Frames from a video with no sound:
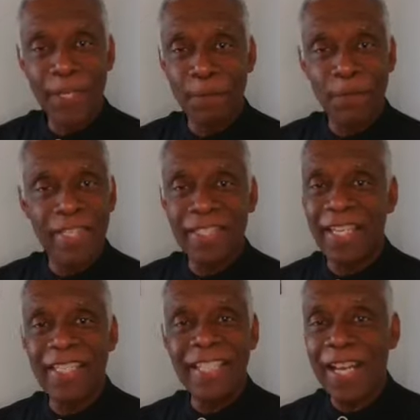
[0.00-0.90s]

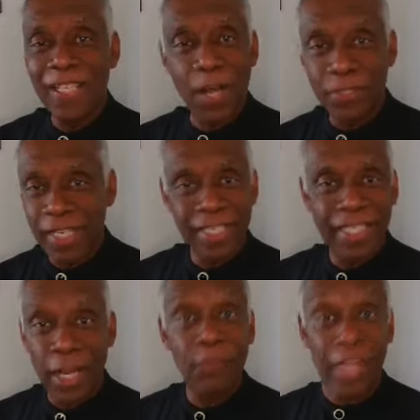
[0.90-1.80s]
He's got it all taken
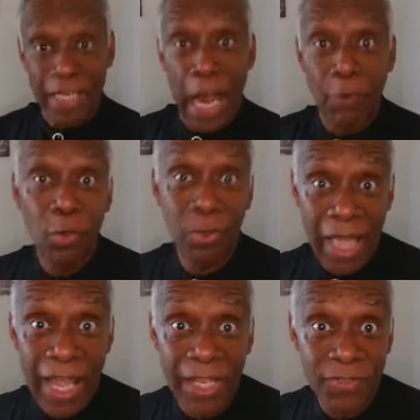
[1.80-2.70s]
care of in our own
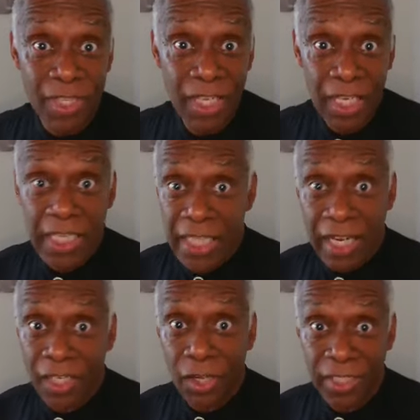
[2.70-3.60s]
lives. He's
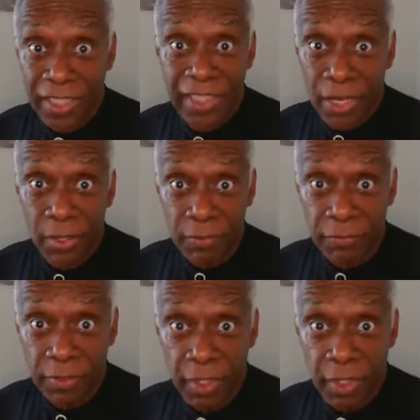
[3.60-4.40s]
got it all taken care of.